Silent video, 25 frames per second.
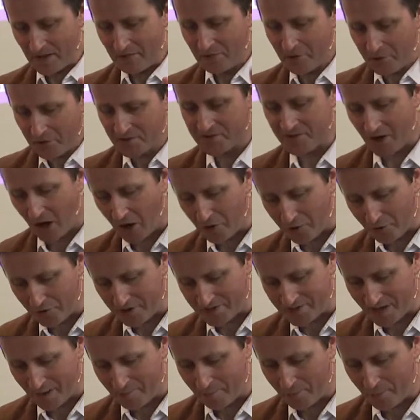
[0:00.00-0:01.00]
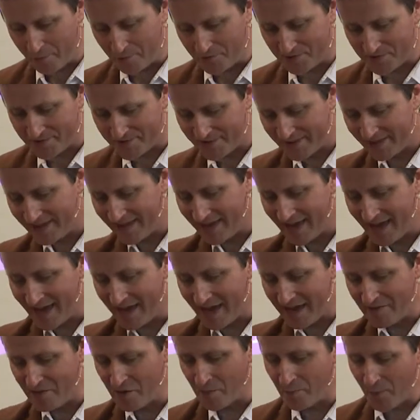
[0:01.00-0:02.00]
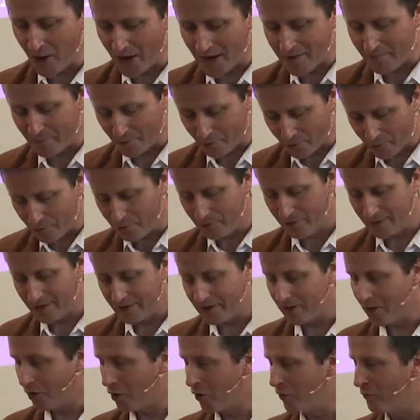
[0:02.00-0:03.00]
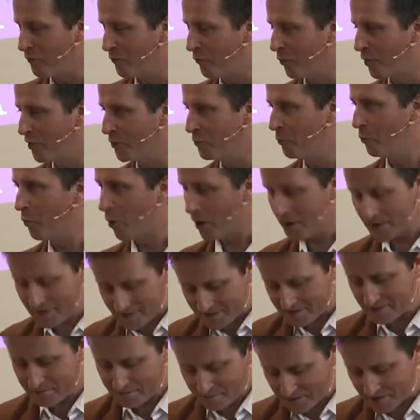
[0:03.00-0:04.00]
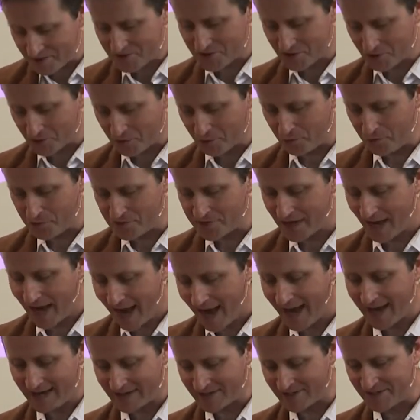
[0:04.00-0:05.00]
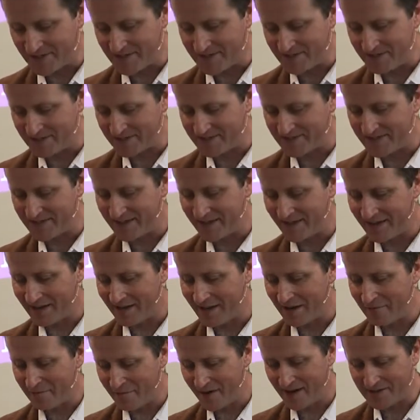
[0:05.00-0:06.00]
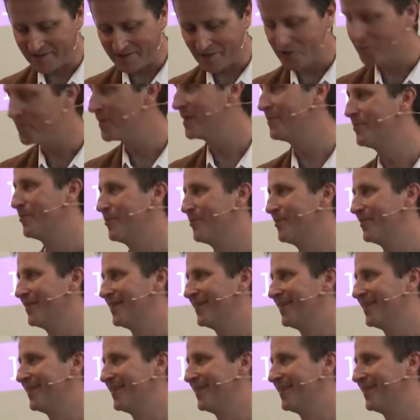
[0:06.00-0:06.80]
There is other examples in the Bible of when one individual's actions affect other people.